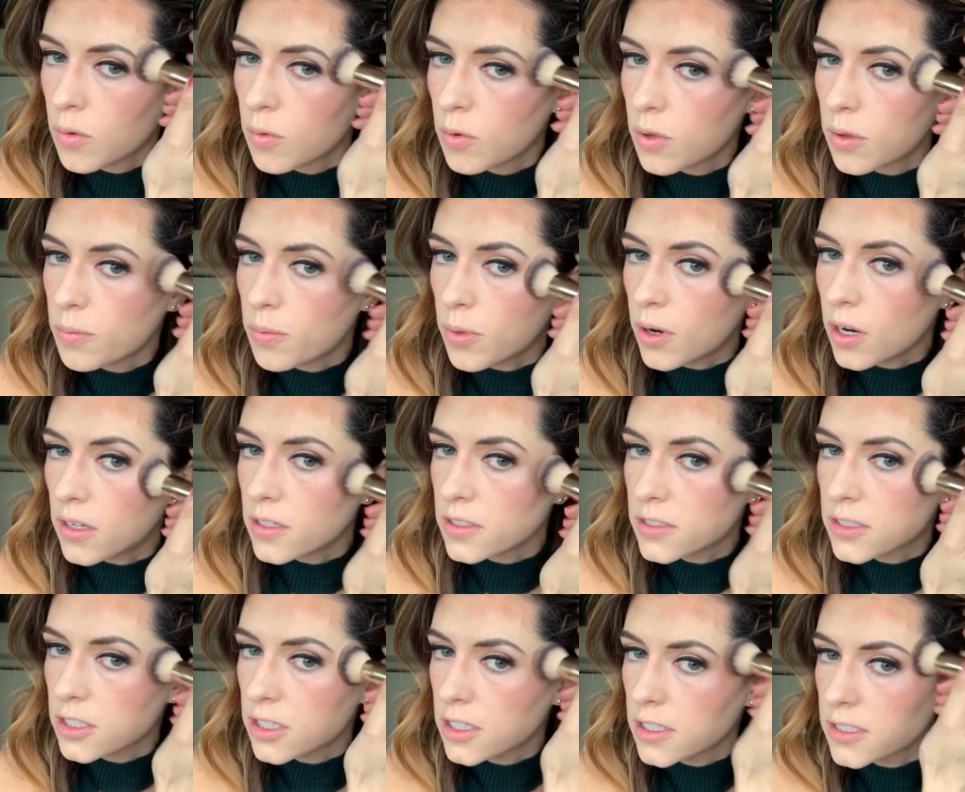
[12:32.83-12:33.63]
with
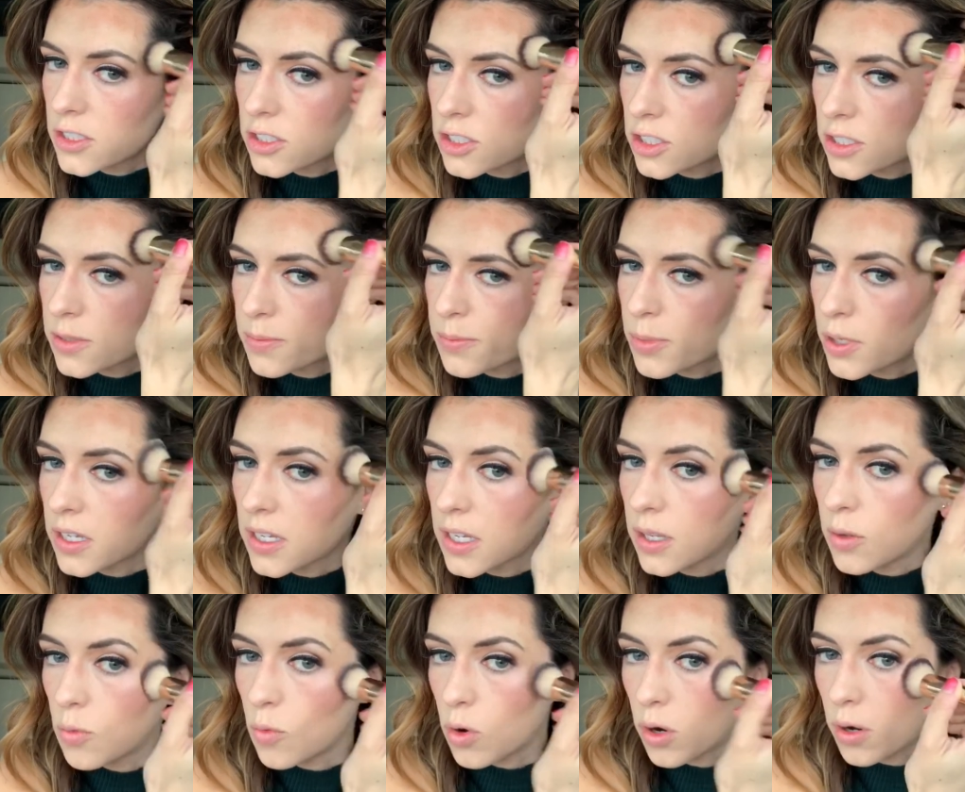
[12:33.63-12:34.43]
bronzer, it's just
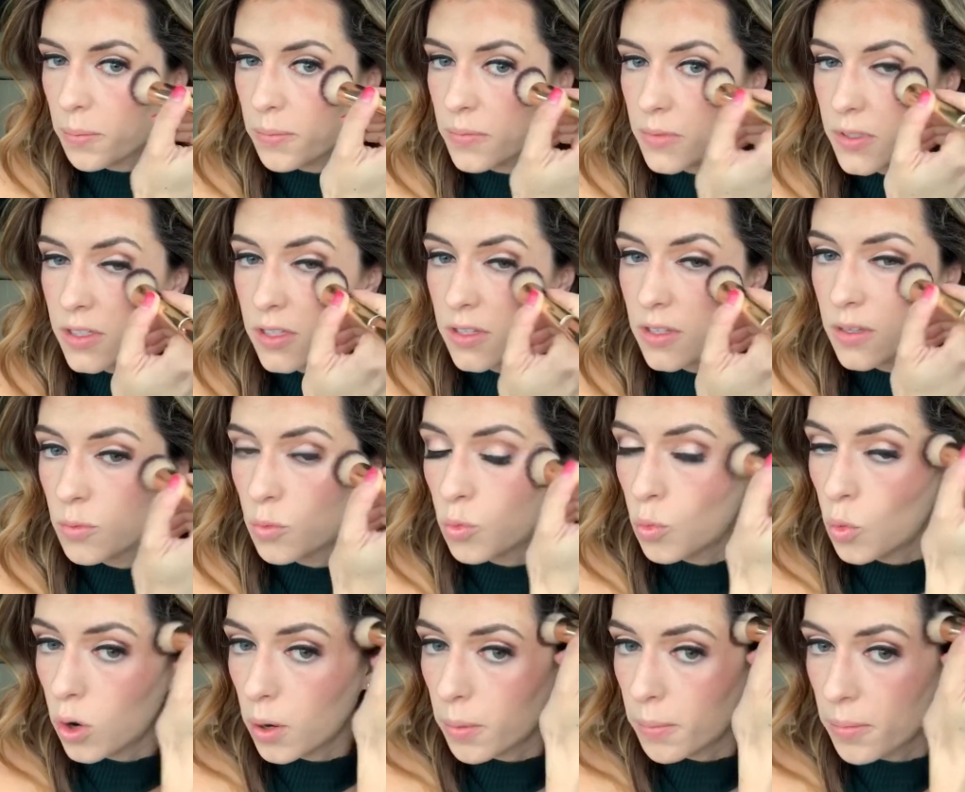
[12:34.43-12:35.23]
bringing more
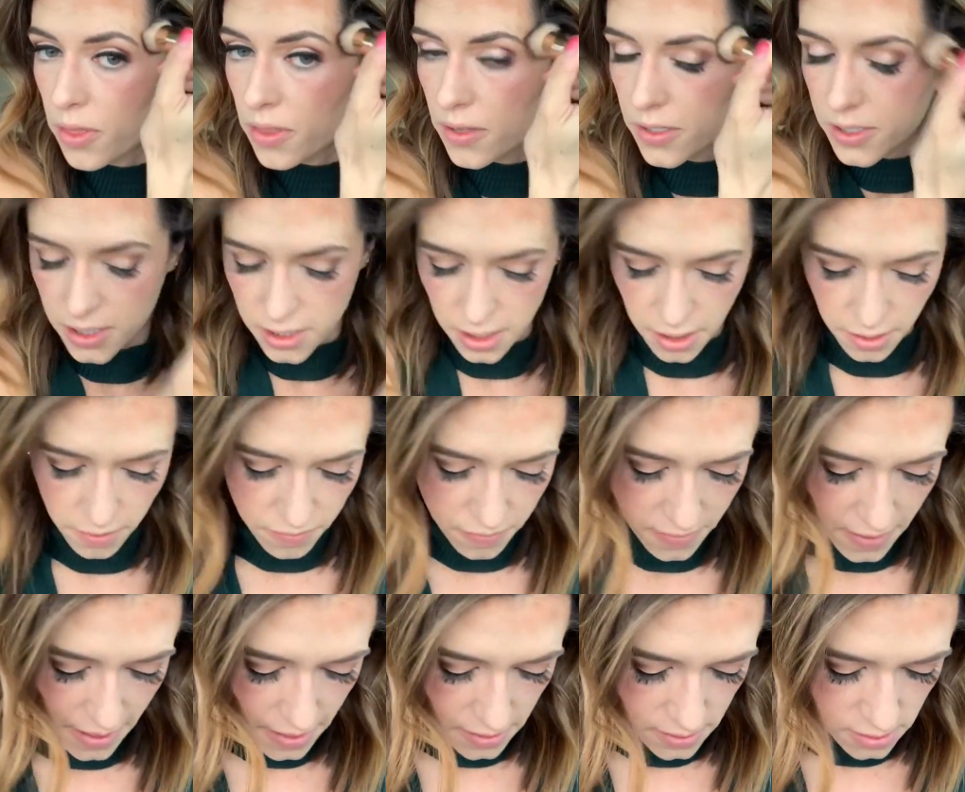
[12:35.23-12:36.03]
warmth to your
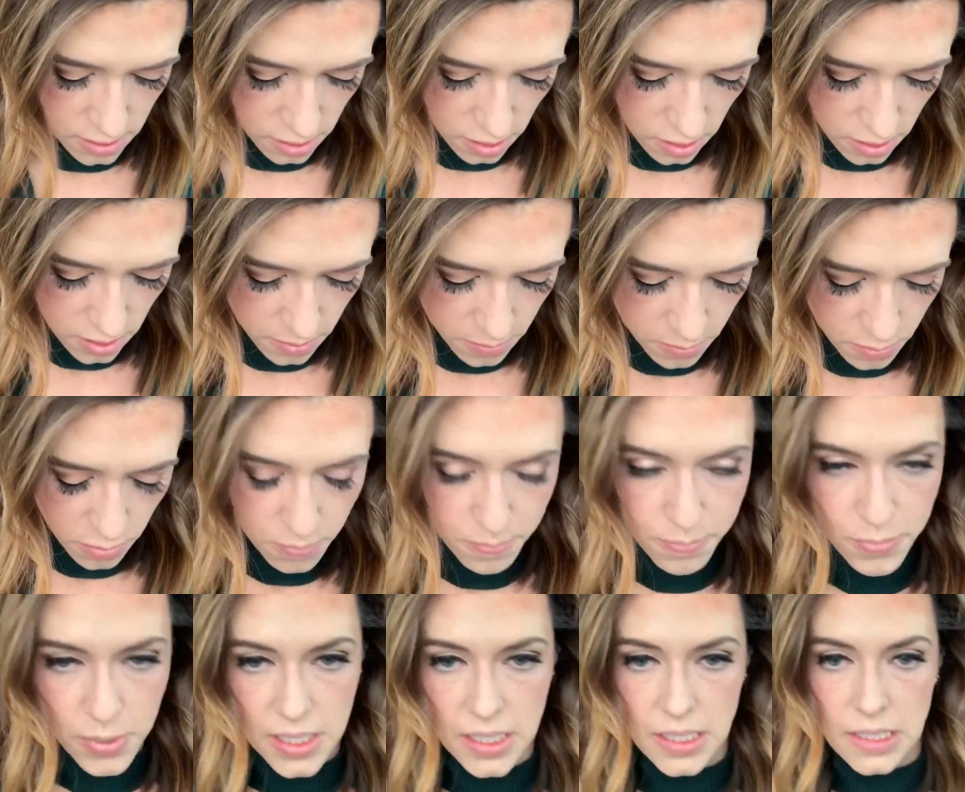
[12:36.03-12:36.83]
face, so you can
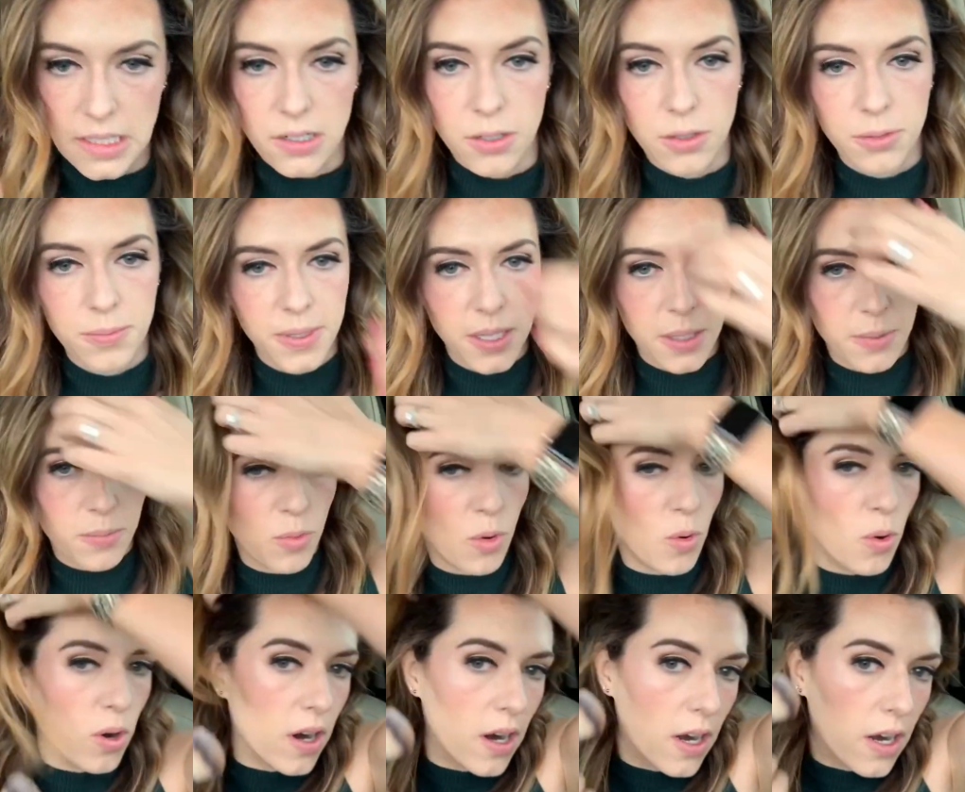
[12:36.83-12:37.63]
be a little bit
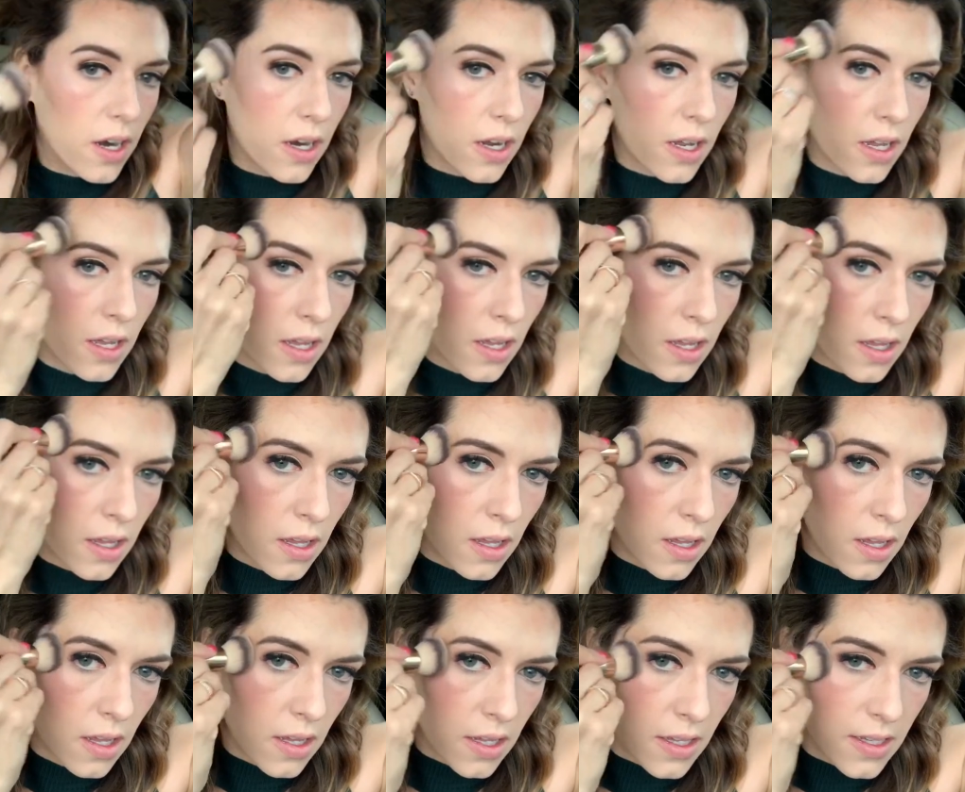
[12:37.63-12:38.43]
more
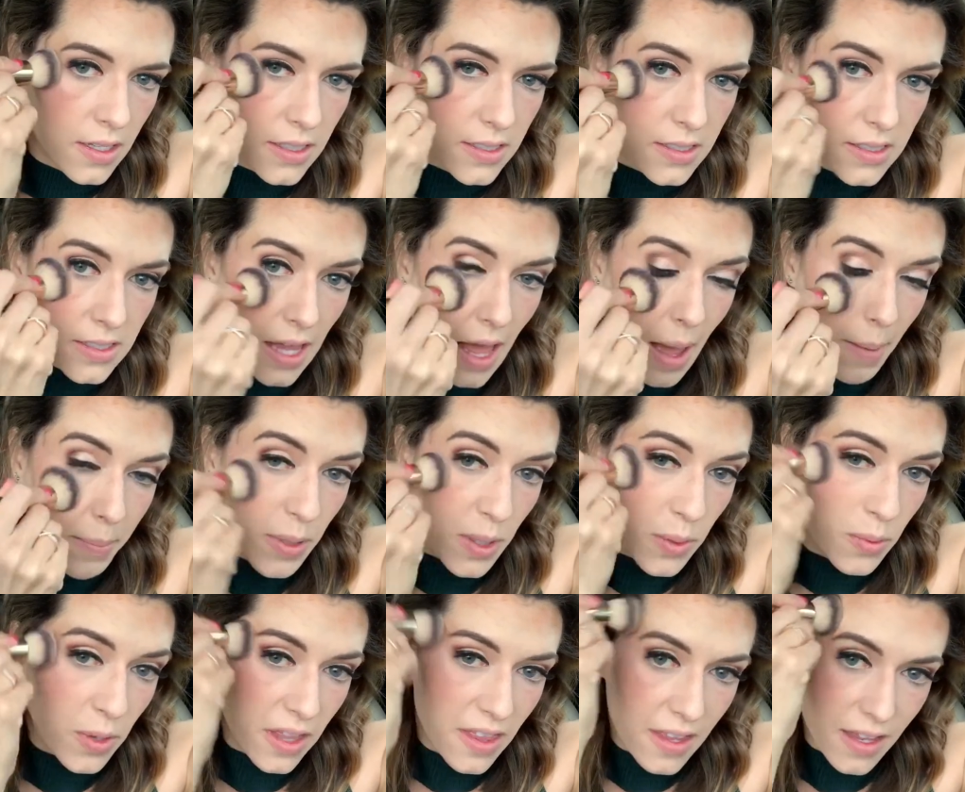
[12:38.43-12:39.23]

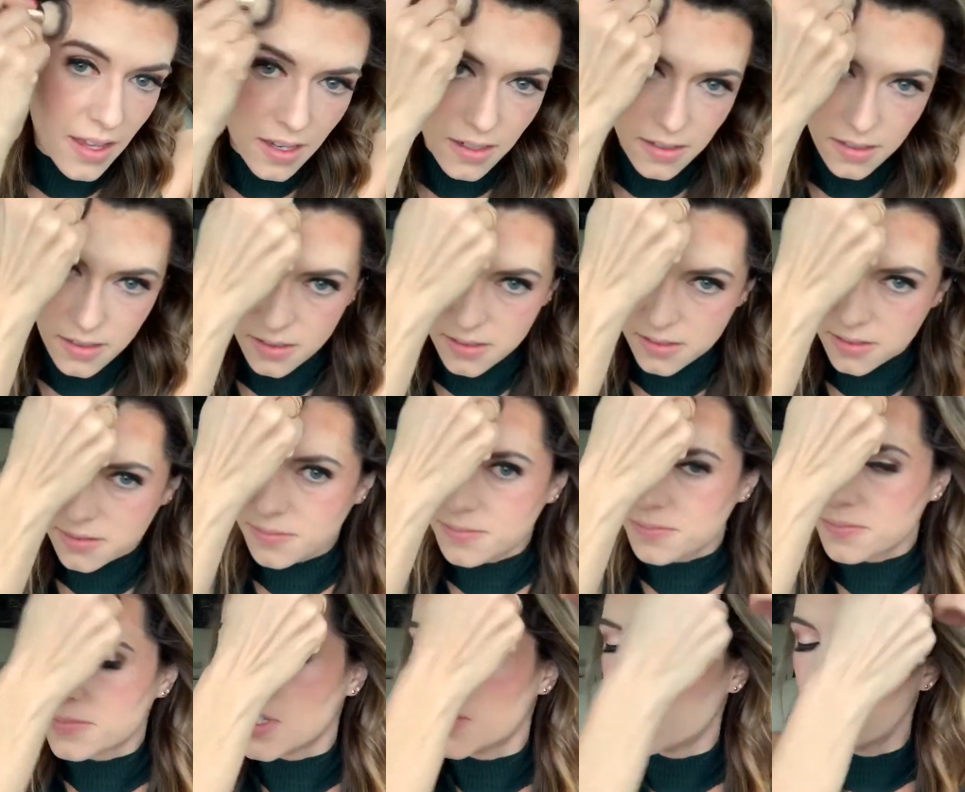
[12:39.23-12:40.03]
slappy with it,
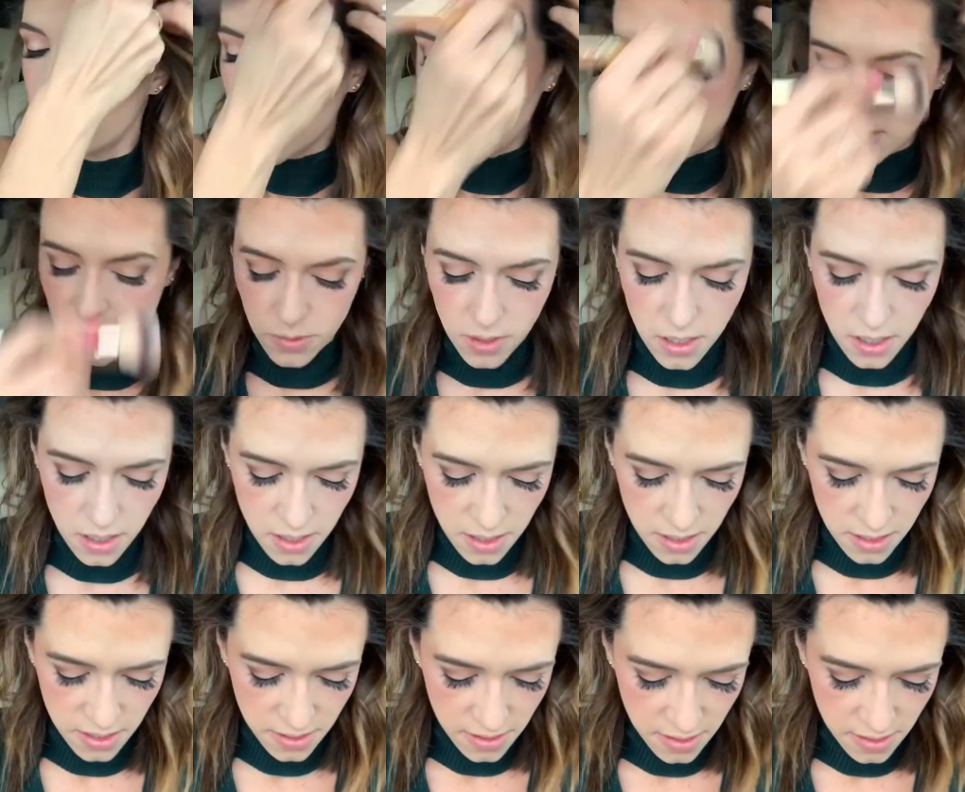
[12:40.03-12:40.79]
if that's a word.